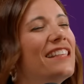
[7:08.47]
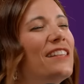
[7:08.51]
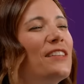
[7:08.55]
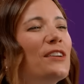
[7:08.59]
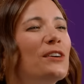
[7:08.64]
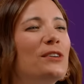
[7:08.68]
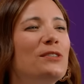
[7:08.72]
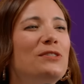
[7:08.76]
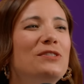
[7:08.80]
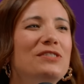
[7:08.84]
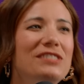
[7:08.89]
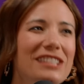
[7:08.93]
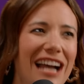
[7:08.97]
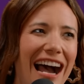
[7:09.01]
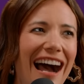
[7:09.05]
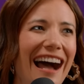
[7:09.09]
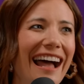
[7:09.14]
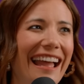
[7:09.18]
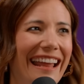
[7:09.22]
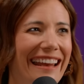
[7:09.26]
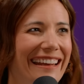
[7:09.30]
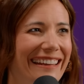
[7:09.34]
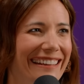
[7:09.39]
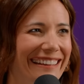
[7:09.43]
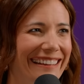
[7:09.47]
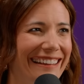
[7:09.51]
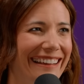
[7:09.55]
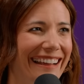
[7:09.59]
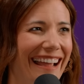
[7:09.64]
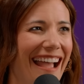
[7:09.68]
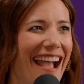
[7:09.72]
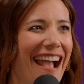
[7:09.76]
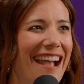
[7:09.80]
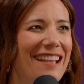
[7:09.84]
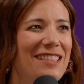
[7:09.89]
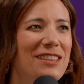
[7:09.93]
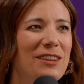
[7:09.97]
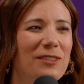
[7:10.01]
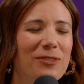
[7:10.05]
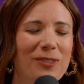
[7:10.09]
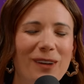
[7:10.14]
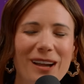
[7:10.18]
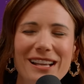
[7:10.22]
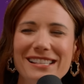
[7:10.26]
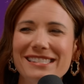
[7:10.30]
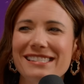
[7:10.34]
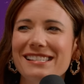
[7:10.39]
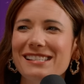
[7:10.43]
And then you're done. And
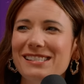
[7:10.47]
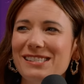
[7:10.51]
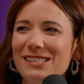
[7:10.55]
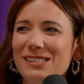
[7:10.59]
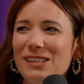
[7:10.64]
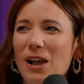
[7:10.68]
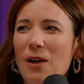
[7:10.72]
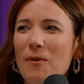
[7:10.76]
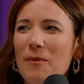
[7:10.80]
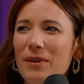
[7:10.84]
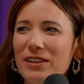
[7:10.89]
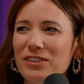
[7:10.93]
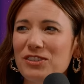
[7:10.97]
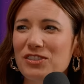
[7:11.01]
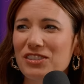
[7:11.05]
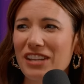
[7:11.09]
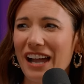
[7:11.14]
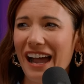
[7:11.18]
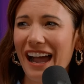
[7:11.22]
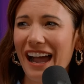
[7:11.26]
you've wasted so much